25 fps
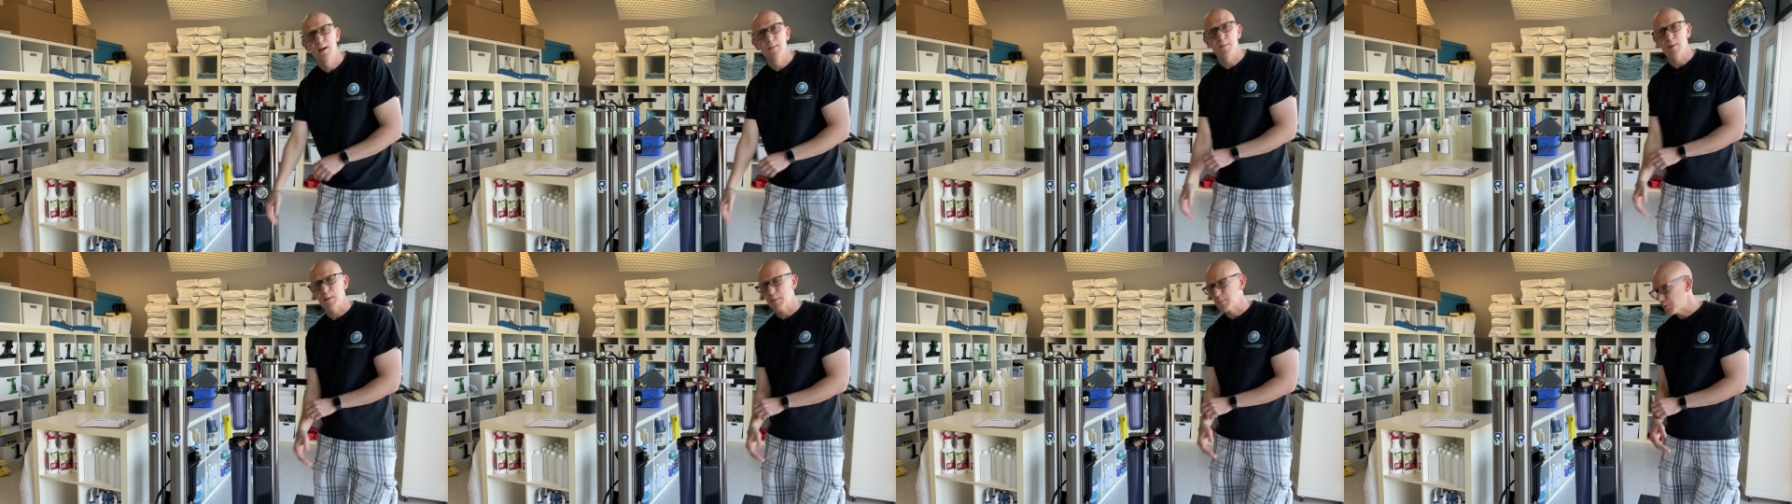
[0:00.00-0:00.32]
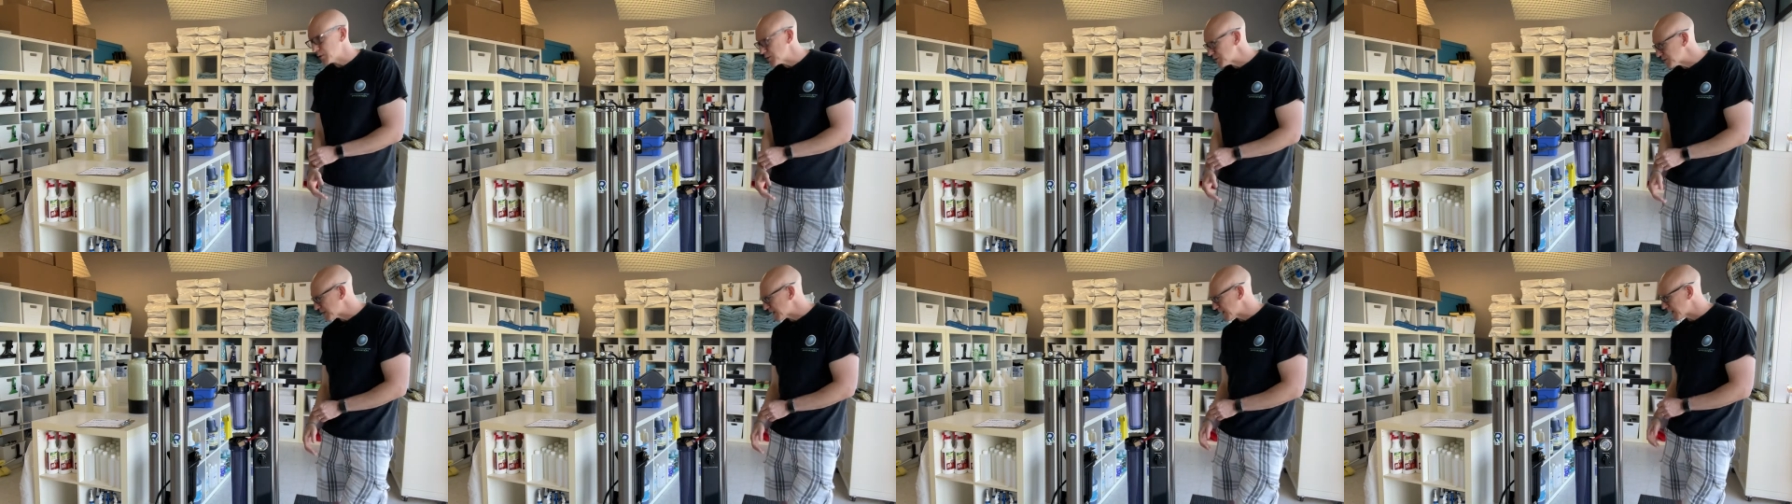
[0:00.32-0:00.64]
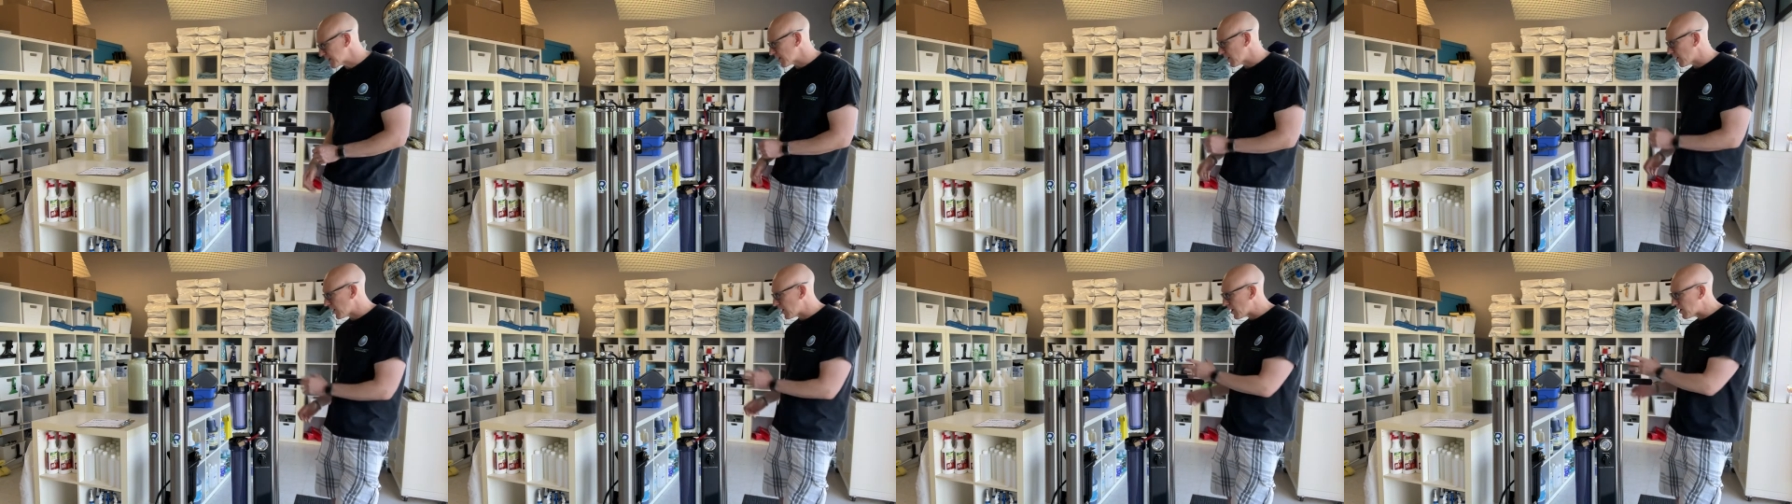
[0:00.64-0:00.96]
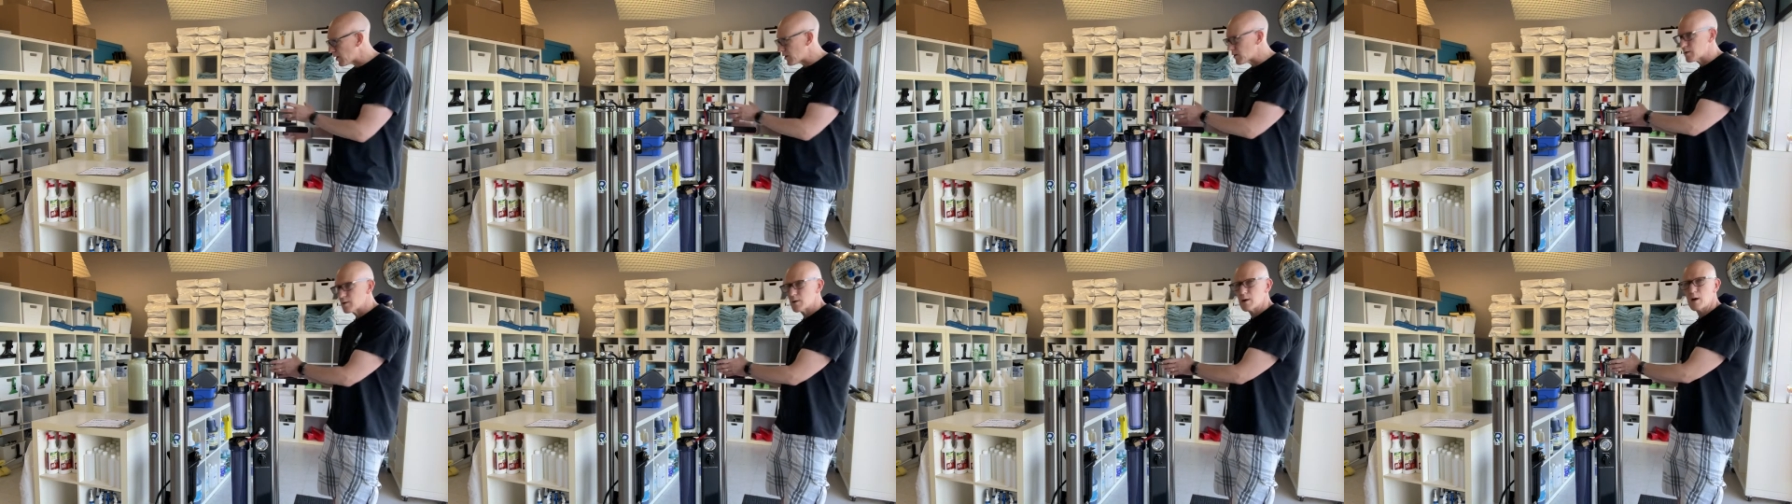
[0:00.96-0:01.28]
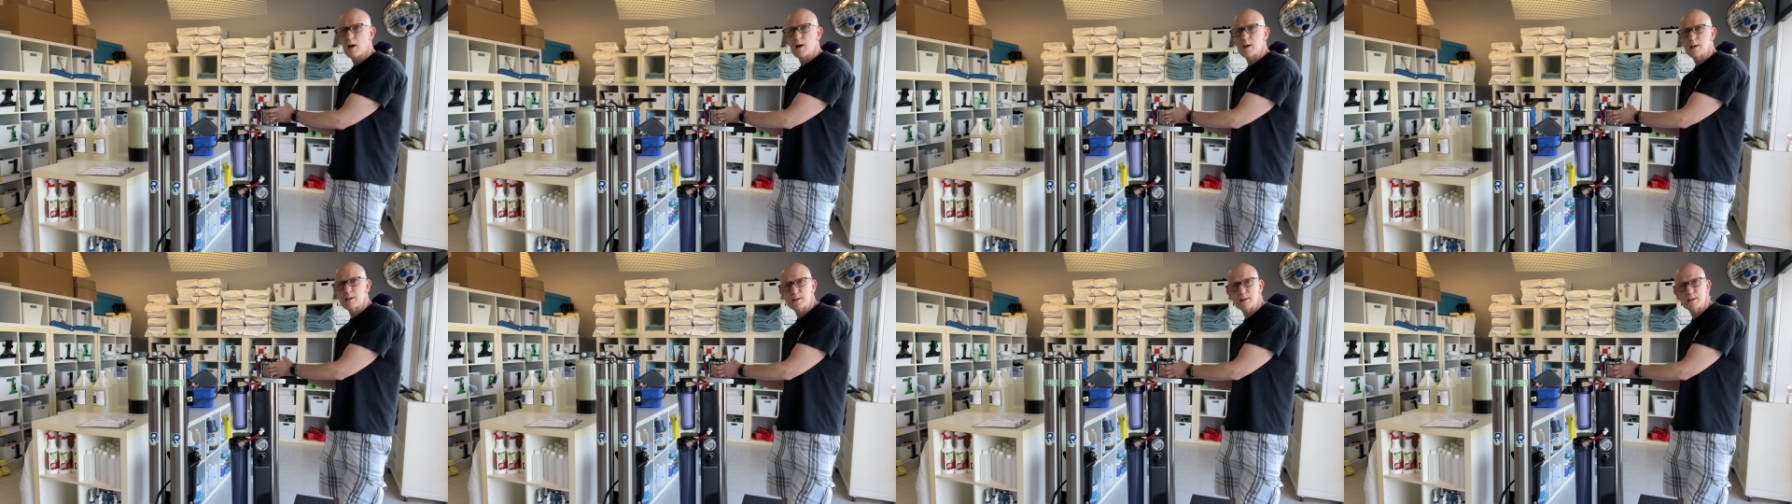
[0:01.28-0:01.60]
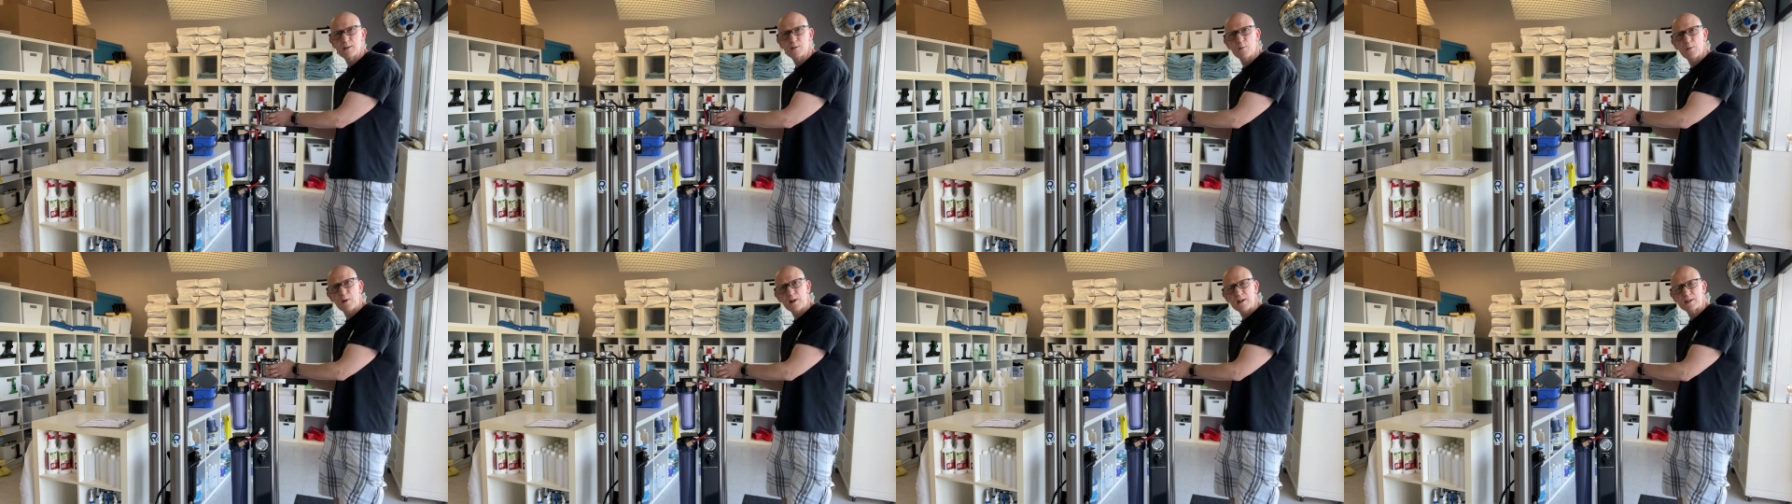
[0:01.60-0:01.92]
but pushing it all onto
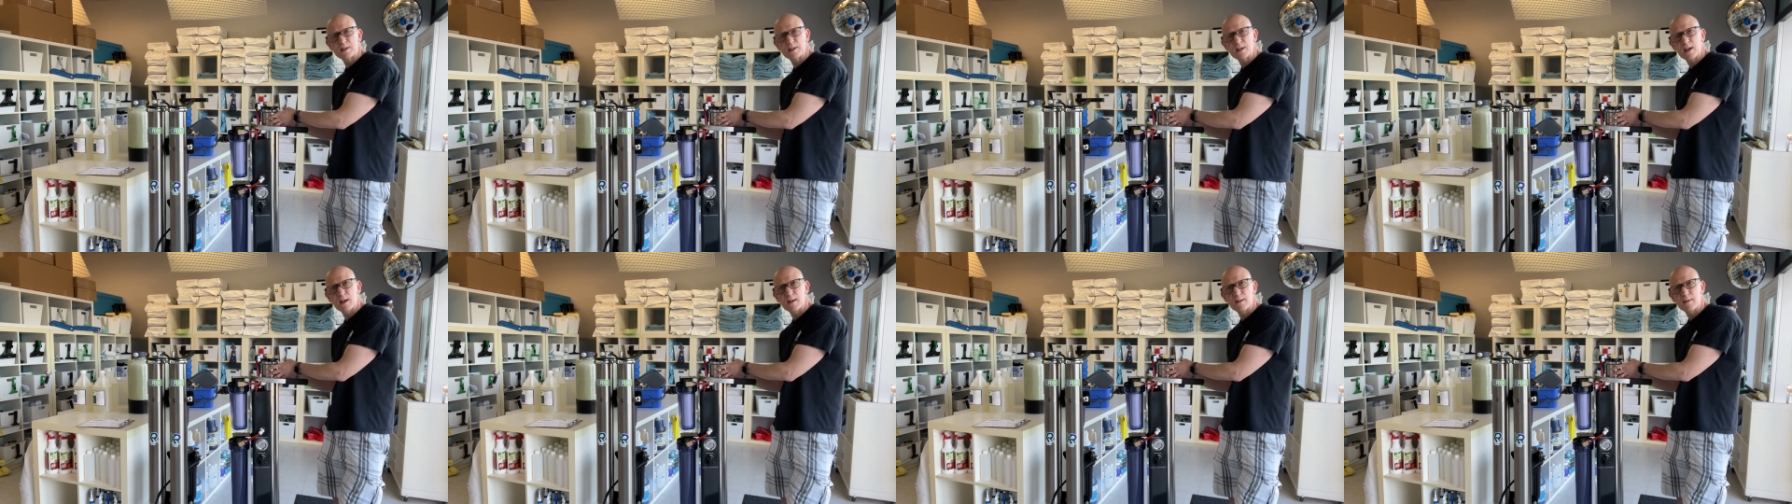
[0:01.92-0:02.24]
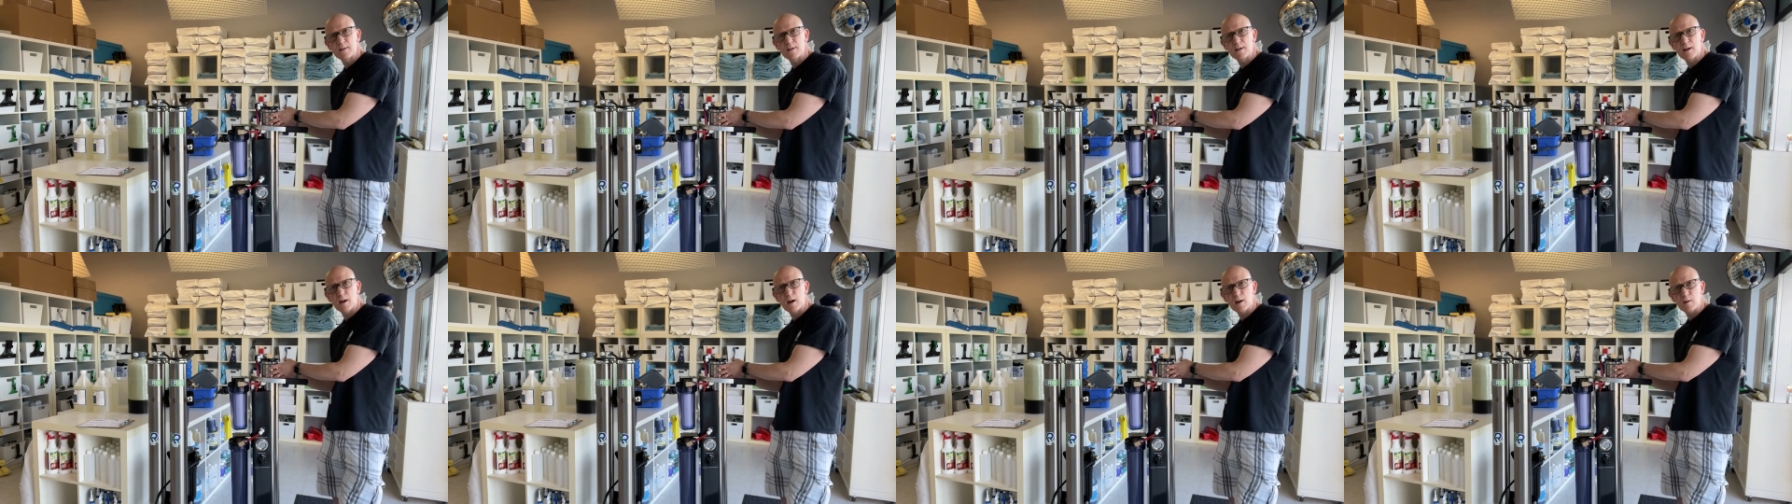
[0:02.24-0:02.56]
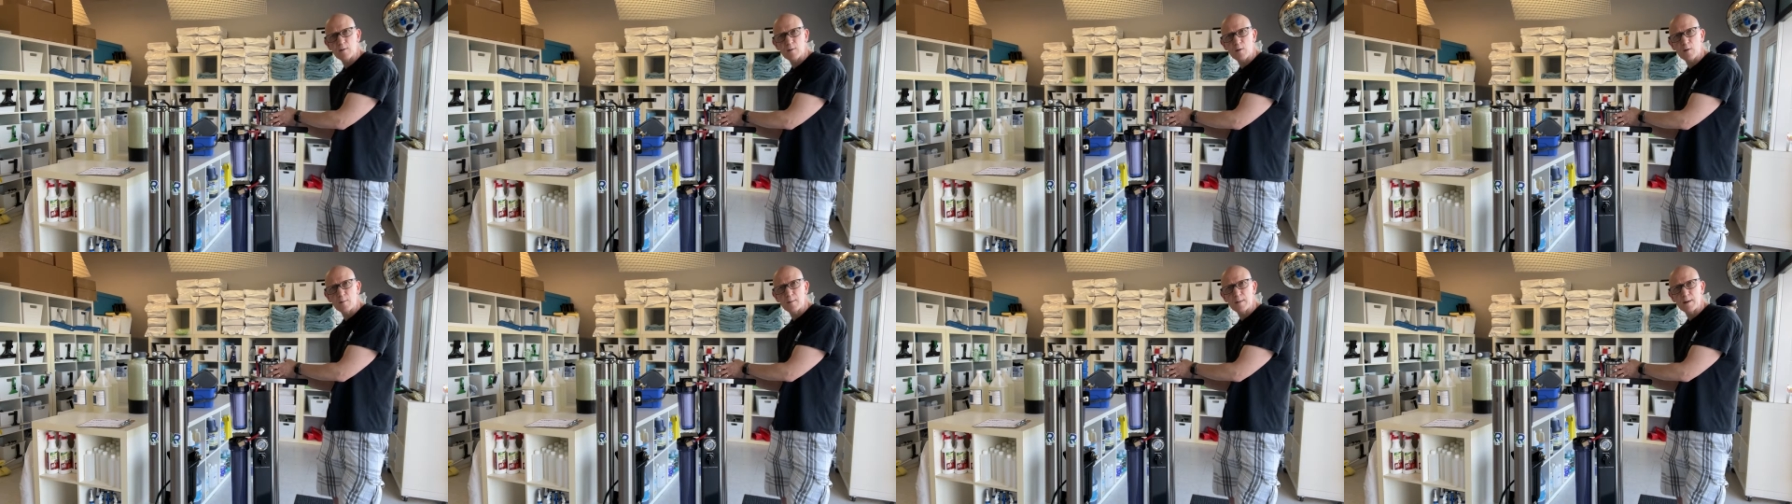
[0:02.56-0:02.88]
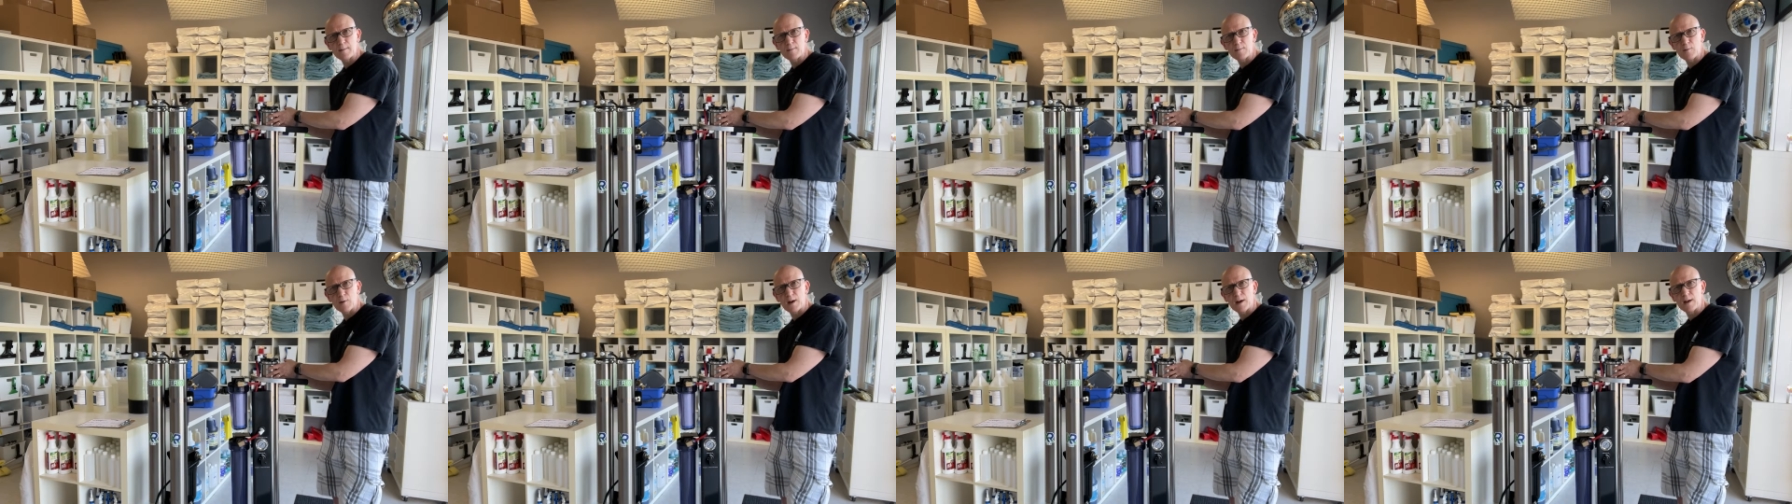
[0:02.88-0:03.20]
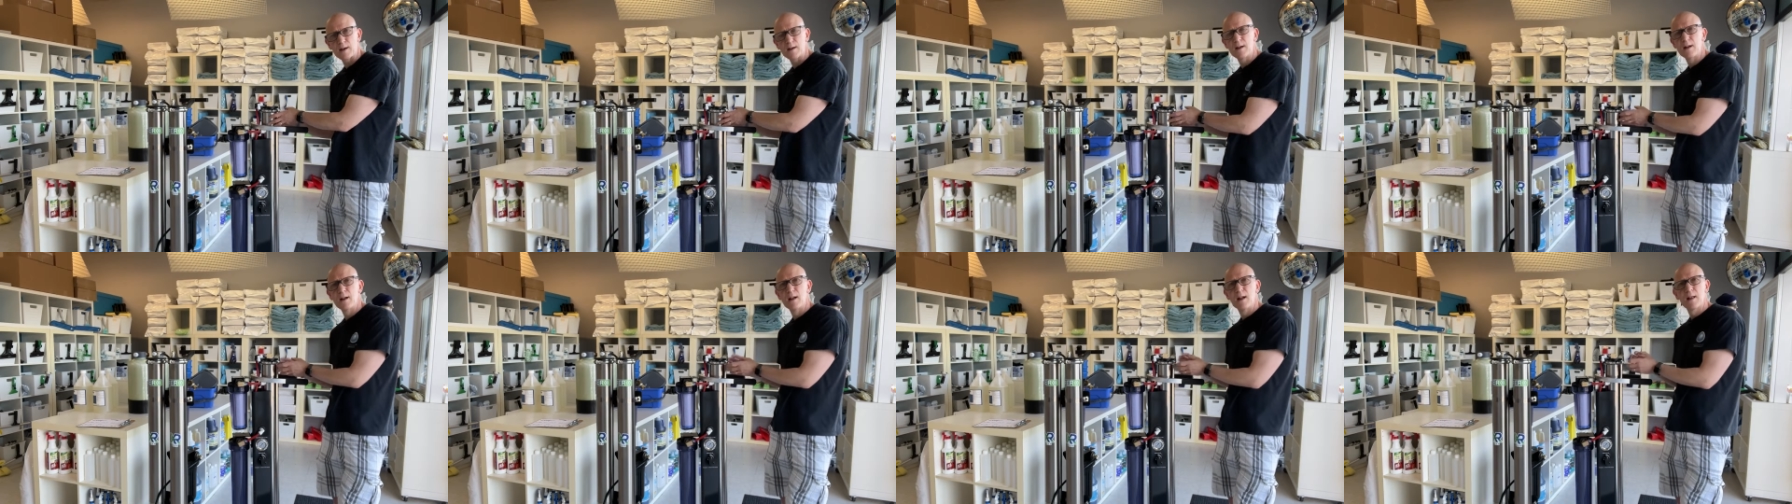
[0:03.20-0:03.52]
the waste side of the RO membrane.